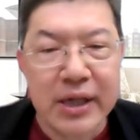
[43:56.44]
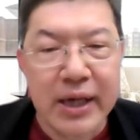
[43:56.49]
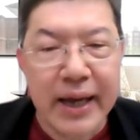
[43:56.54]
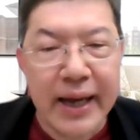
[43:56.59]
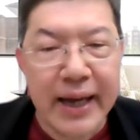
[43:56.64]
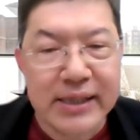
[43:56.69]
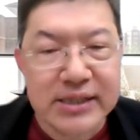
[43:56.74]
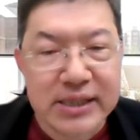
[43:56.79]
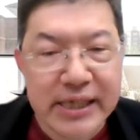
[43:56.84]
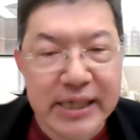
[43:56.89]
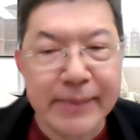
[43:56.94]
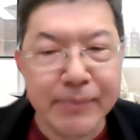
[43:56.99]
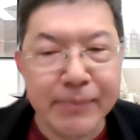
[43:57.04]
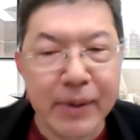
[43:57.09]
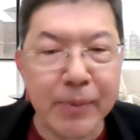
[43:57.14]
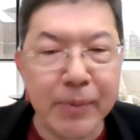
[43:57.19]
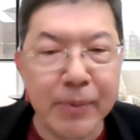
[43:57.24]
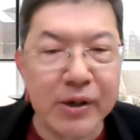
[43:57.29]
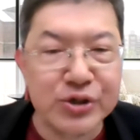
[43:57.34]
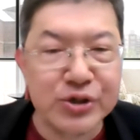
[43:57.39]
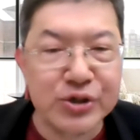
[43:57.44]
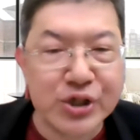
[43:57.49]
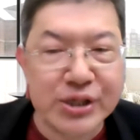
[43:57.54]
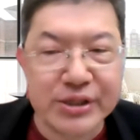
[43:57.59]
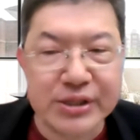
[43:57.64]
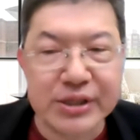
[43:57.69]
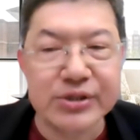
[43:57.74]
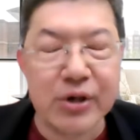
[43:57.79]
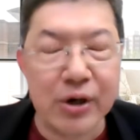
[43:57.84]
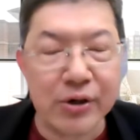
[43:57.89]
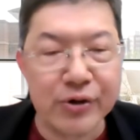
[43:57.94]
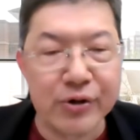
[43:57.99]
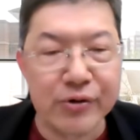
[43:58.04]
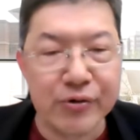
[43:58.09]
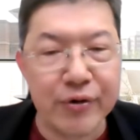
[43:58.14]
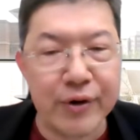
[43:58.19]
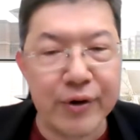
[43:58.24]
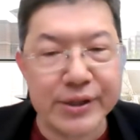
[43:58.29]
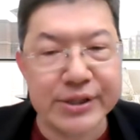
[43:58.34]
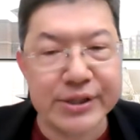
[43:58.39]
had heaped upon Jesus on the
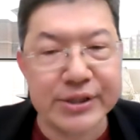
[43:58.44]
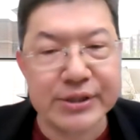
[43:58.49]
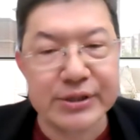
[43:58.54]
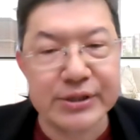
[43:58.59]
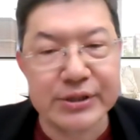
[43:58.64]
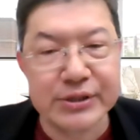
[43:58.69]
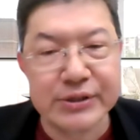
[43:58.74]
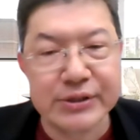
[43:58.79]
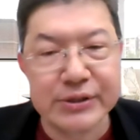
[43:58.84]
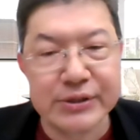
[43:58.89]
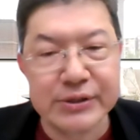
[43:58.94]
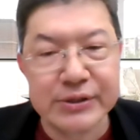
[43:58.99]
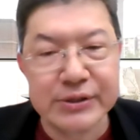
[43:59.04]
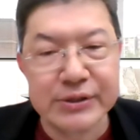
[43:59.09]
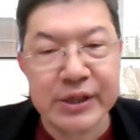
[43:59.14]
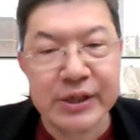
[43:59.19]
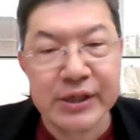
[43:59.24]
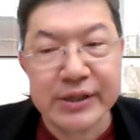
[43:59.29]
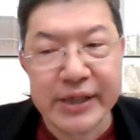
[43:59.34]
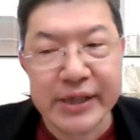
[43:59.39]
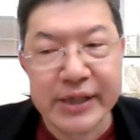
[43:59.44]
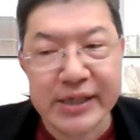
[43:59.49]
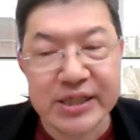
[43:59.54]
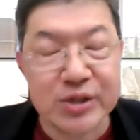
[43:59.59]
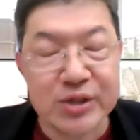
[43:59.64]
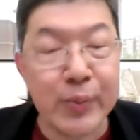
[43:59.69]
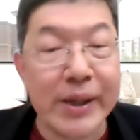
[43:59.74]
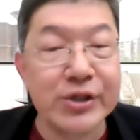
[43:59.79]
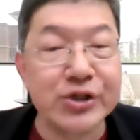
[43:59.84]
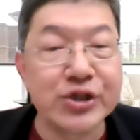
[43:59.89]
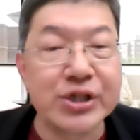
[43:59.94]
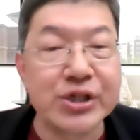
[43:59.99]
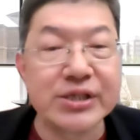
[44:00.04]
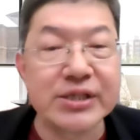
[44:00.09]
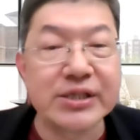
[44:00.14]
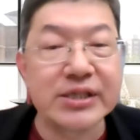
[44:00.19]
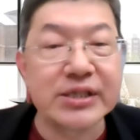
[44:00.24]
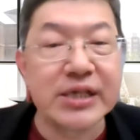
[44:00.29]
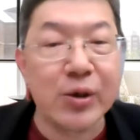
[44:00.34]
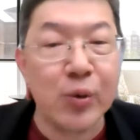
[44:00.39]
cross. That is where
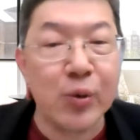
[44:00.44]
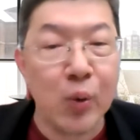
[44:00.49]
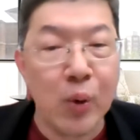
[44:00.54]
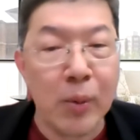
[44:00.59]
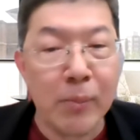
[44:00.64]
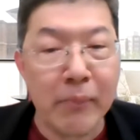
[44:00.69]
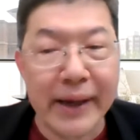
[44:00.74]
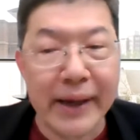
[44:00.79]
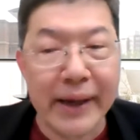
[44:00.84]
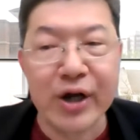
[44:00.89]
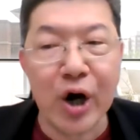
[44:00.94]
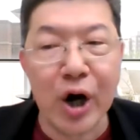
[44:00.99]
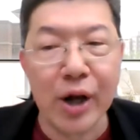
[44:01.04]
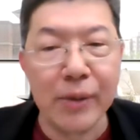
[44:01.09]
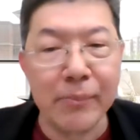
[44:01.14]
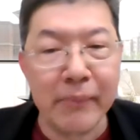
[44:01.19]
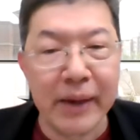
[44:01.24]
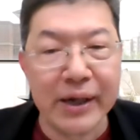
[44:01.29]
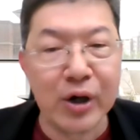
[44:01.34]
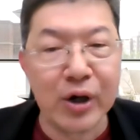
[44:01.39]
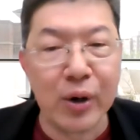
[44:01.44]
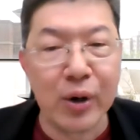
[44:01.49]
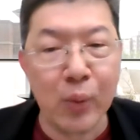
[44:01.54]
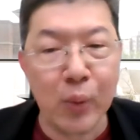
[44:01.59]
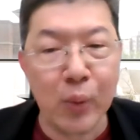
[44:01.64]
Jesus said, My God, my God,